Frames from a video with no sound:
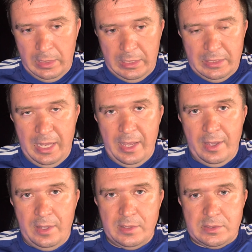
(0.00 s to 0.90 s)
it
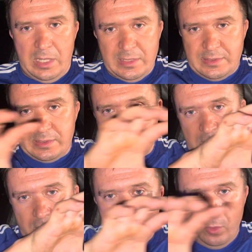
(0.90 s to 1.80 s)
has a
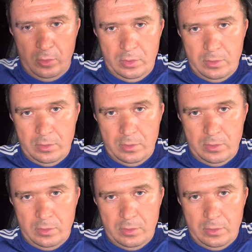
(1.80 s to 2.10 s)
single